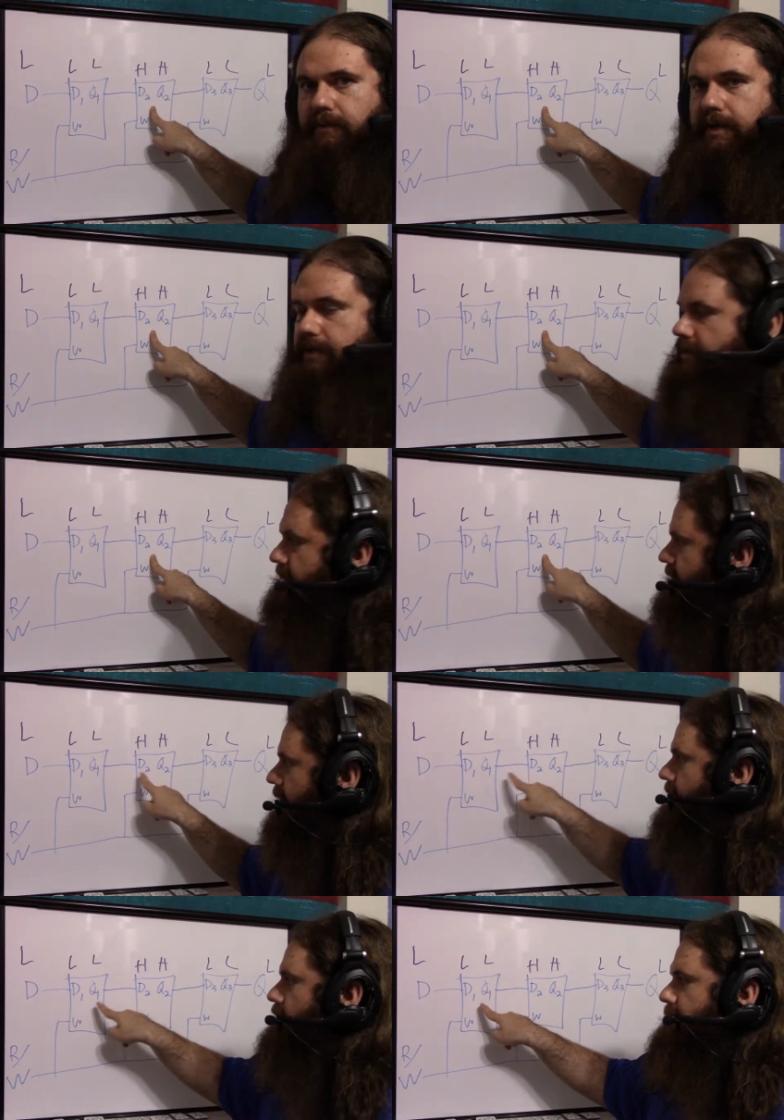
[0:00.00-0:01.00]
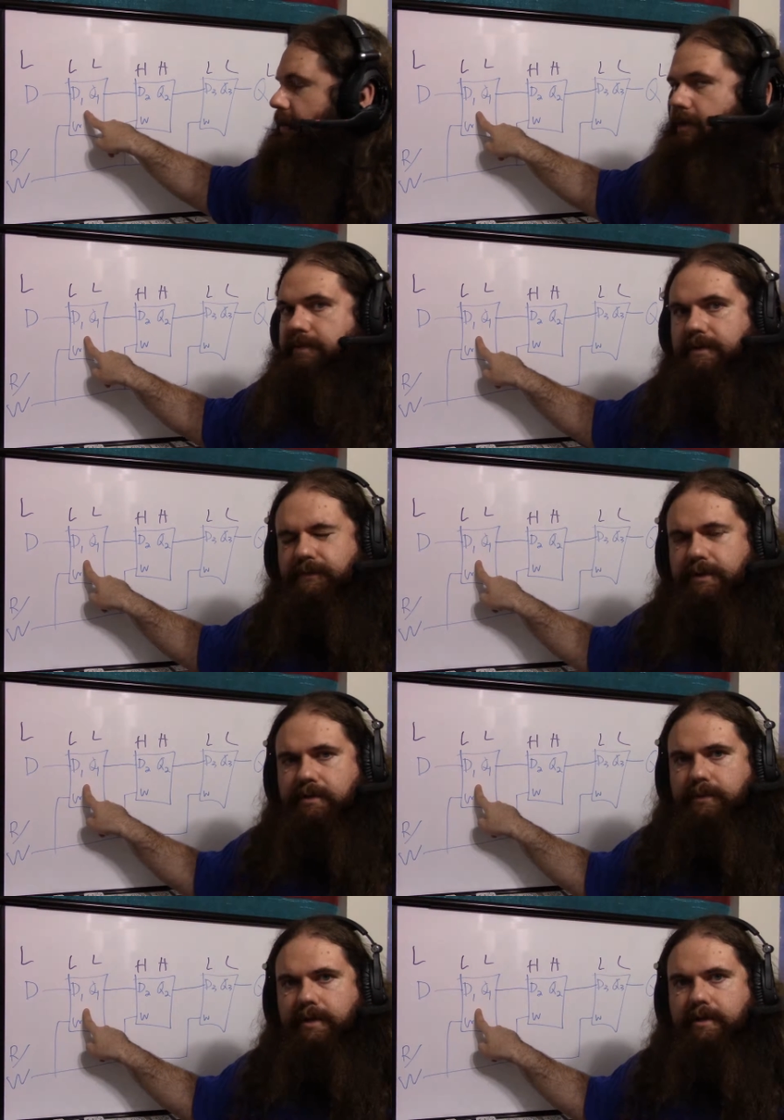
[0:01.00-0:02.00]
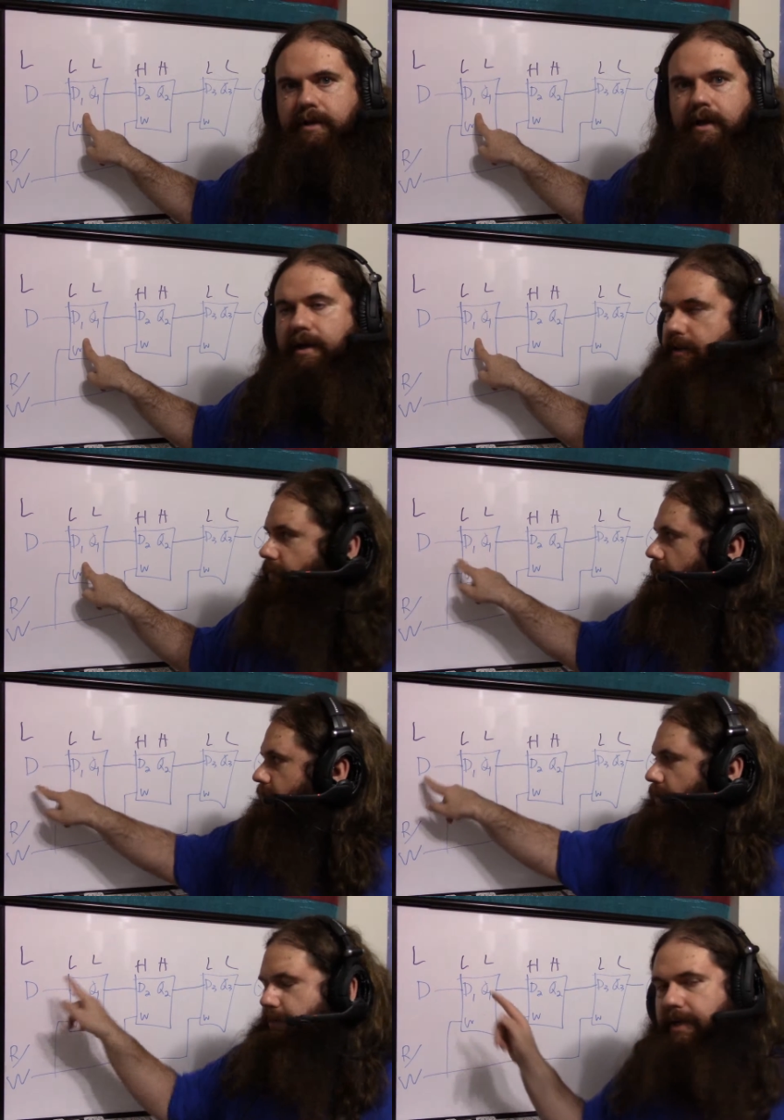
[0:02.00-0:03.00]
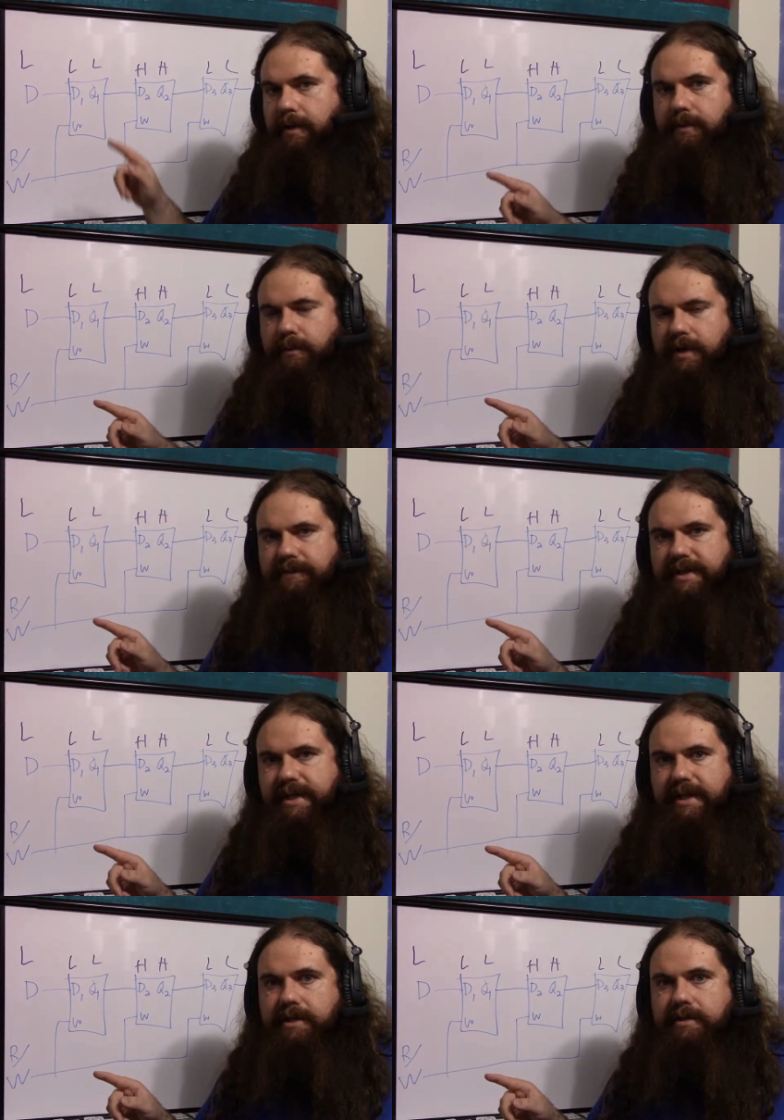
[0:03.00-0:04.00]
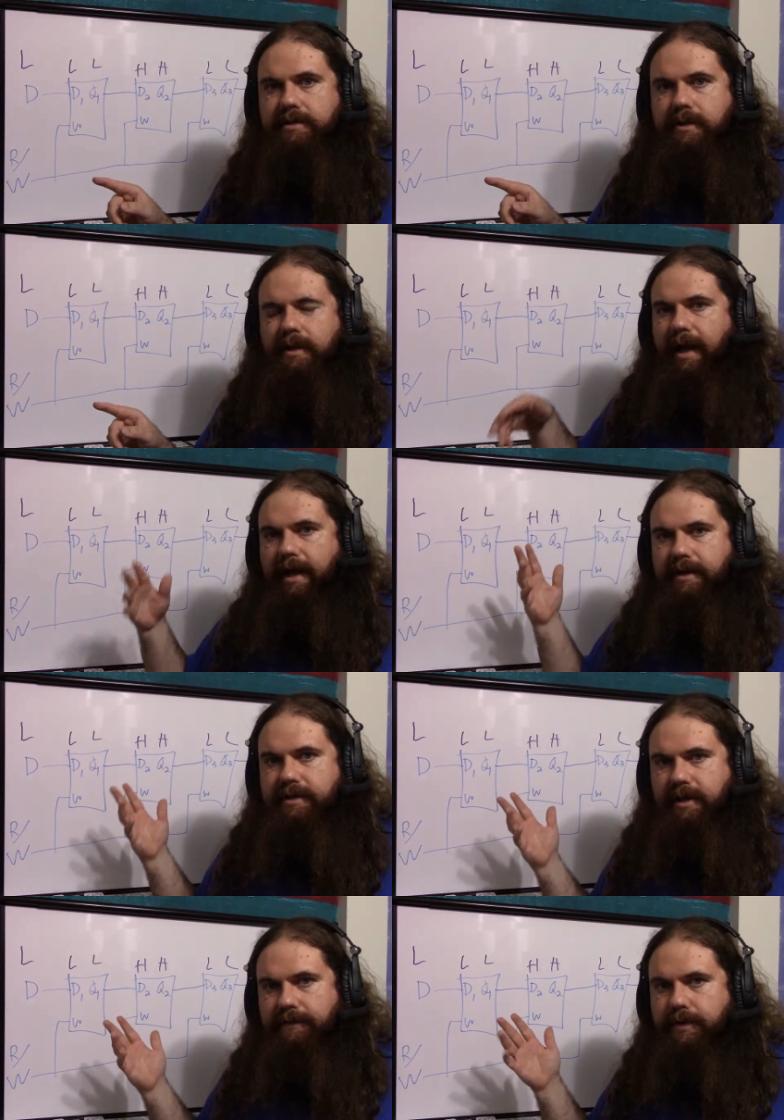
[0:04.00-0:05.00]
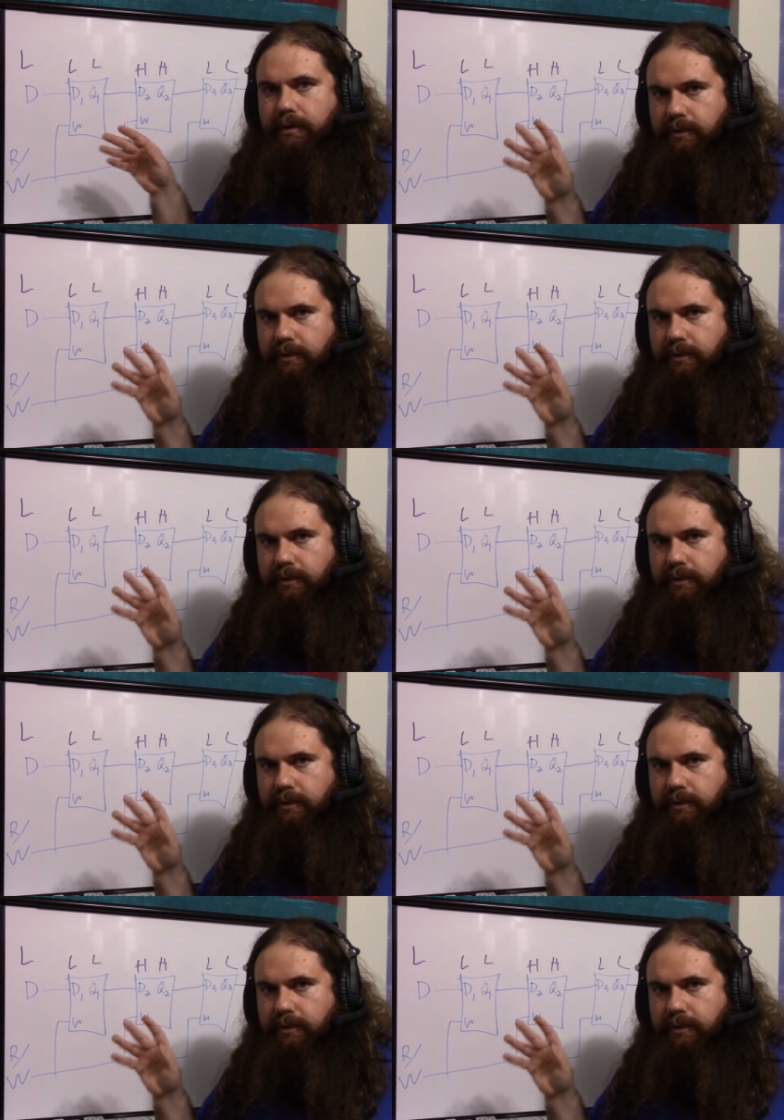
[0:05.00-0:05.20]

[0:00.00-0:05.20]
one, the second one becomes the first one, and the first one becomes whatever D is. And if you're